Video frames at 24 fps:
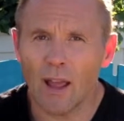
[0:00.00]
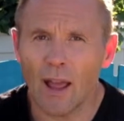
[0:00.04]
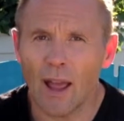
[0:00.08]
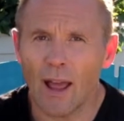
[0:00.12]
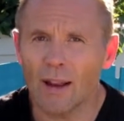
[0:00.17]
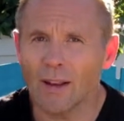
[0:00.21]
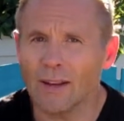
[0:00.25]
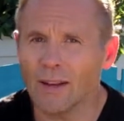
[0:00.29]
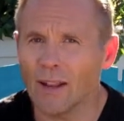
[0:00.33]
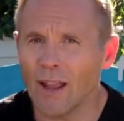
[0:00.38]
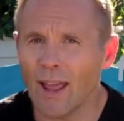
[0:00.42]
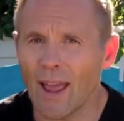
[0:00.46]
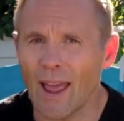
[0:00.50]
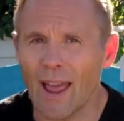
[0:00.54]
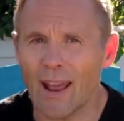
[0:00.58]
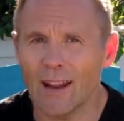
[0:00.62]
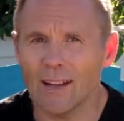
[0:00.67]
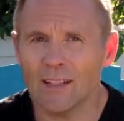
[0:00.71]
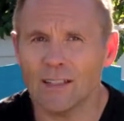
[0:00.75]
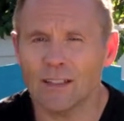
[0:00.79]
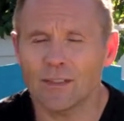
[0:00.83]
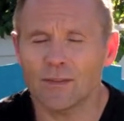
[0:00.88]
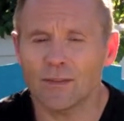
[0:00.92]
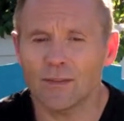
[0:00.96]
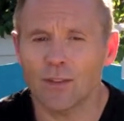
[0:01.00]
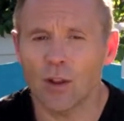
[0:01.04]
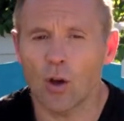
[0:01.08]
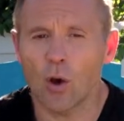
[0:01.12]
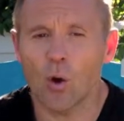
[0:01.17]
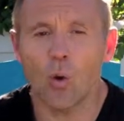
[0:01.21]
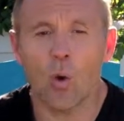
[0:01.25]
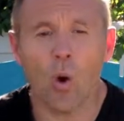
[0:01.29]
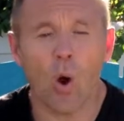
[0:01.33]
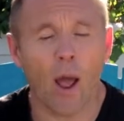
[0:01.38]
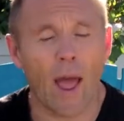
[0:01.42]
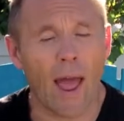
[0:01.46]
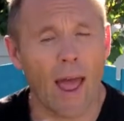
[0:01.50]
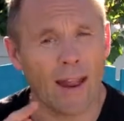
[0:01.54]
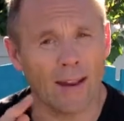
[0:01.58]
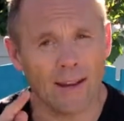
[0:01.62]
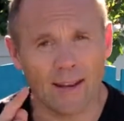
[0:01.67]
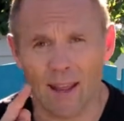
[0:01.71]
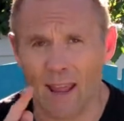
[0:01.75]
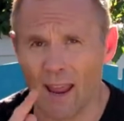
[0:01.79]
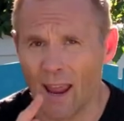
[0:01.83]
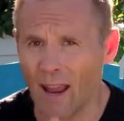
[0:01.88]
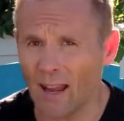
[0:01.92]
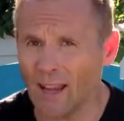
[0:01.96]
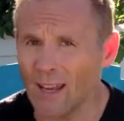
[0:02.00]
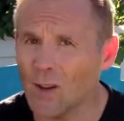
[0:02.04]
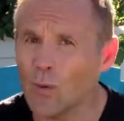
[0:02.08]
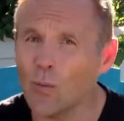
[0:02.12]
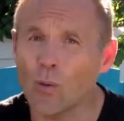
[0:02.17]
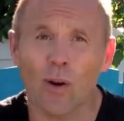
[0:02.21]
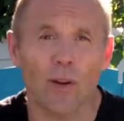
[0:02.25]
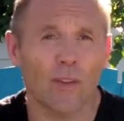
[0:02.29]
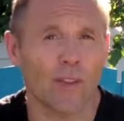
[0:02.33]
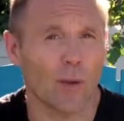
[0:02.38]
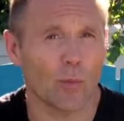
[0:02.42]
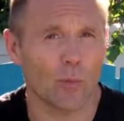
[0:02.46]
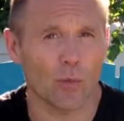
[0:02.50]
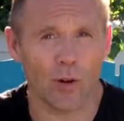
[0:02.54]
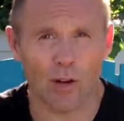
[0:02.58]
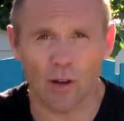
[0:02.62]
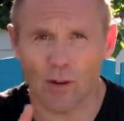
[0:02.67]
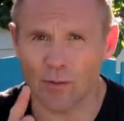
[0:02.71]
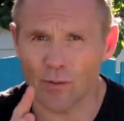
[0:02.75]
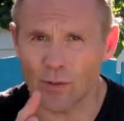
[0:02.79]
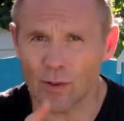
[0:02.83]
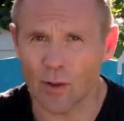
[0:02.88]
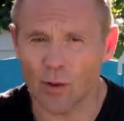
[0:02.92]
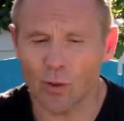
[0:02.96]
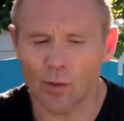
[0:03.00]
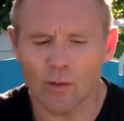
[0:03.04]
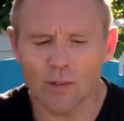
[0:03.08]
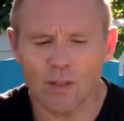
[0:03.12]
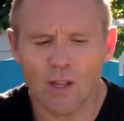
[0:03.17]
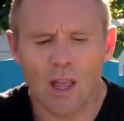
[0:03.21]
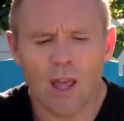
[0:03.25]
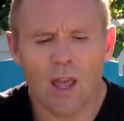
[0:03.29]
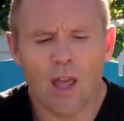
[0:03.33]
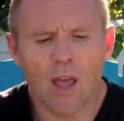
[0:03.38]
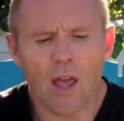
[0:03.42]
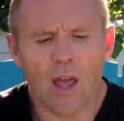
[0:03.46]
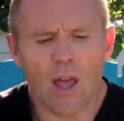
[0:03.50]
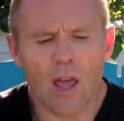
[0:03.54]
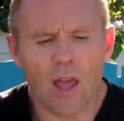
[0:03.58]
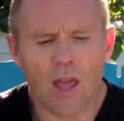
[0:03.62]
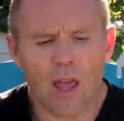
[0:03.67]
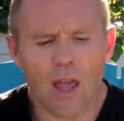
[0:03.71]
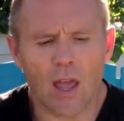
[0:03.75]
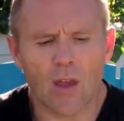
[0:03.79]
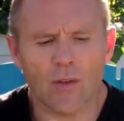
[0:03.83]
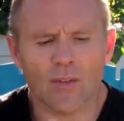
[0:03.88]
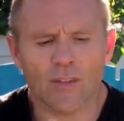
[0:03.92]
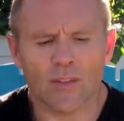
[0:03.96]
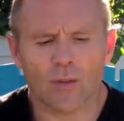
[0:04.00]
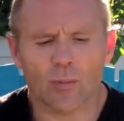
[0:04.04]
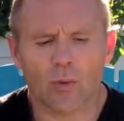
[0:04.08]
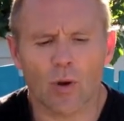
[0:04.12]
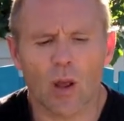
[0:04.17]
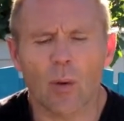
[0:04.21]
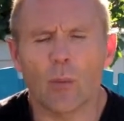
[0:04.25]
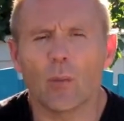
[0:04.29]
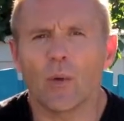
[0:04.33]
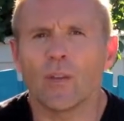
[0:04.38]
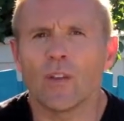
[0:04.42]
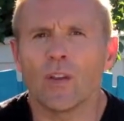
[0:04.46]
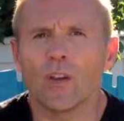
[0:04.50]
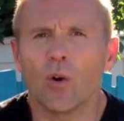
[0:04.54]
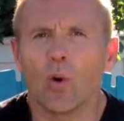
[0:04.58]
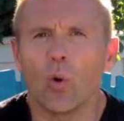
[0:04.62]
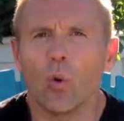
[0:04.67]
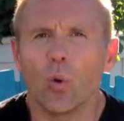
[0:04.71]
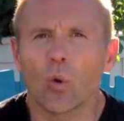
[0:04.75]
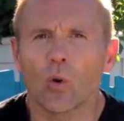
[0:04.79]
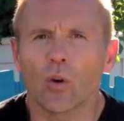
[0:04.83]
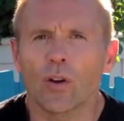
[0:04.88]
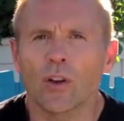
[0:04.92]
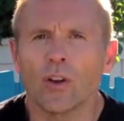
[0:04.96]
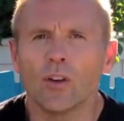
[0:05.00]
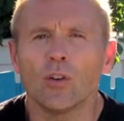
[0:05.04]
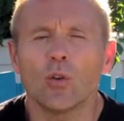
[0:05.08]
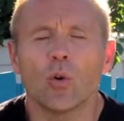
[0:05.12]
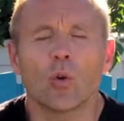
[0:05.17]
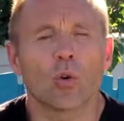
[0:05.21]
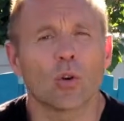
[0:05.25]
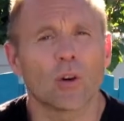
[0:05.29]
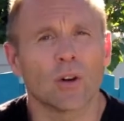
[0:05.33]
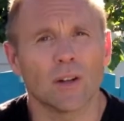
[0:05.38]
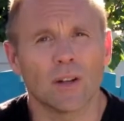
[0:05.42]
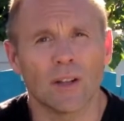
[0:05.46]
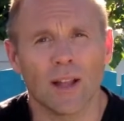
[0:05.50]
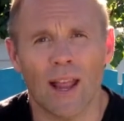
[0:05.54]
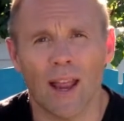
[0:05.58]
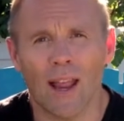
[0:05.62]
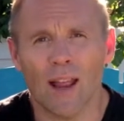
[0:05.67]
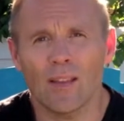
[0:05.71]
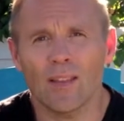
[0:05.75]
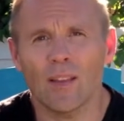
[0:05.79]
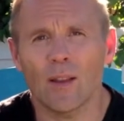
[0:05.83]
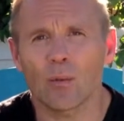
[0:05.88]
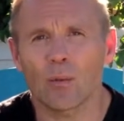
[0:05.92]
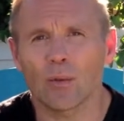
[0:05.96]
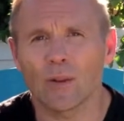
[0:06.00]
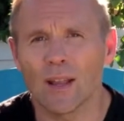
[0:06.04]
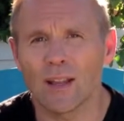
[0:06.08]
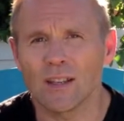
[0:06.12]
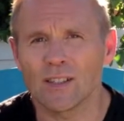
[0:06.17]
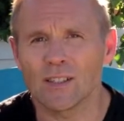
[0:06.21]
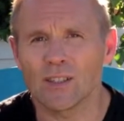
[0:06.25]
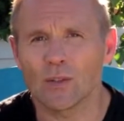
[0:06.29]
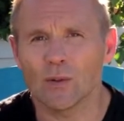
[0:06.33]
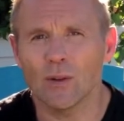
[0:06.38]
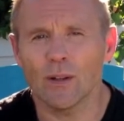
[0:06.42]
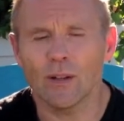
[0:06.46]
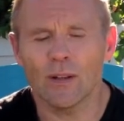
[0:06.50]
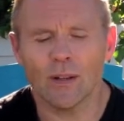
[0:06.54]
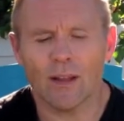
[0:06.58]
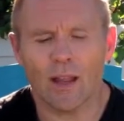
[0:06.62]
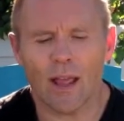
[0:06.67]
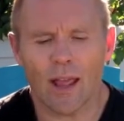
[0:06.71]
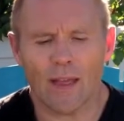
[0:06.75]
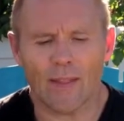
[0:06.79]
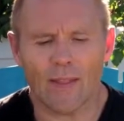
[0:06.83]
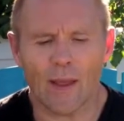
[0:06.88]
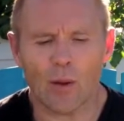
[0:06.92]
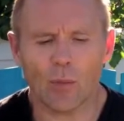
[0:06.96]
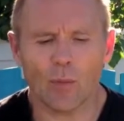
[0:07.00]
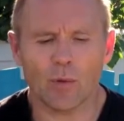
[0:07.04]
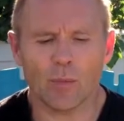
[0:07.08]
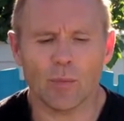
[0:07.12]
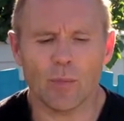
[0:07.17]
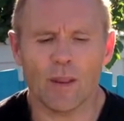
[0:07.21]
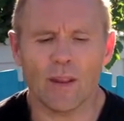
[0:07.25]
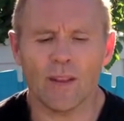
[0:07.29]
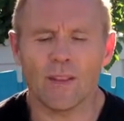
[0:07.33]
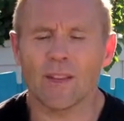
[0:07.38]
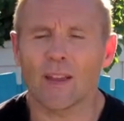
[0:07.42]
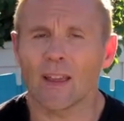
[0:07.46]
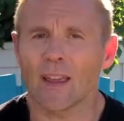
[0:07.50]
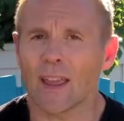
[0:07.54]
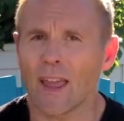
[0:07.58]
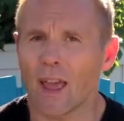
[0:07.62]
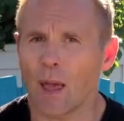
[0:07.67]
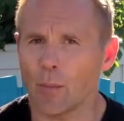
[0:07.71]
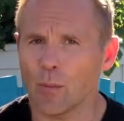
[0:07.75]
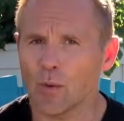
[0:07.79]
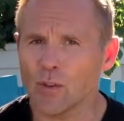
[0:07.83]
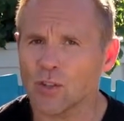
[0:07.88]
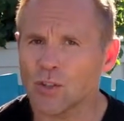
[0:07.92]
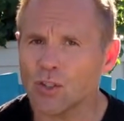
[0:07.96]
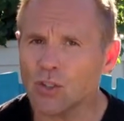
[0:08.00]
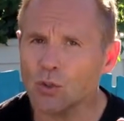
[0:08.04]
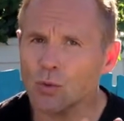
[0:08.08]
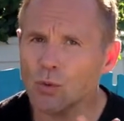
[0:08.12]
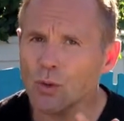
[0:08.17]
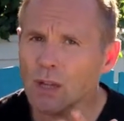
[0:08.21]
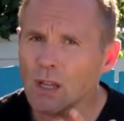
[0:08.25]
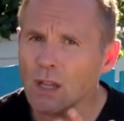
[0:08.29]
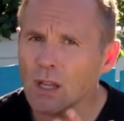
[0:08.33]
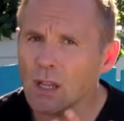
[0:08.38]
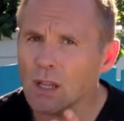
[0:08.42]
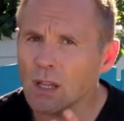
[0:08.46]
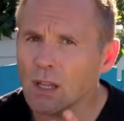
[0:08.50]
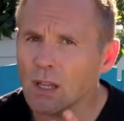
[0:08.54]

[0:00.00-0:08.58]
and its flow, and anywhere that meridian flows, if it's a problem with the organ or gland that relates to it, and that would mean the chemistry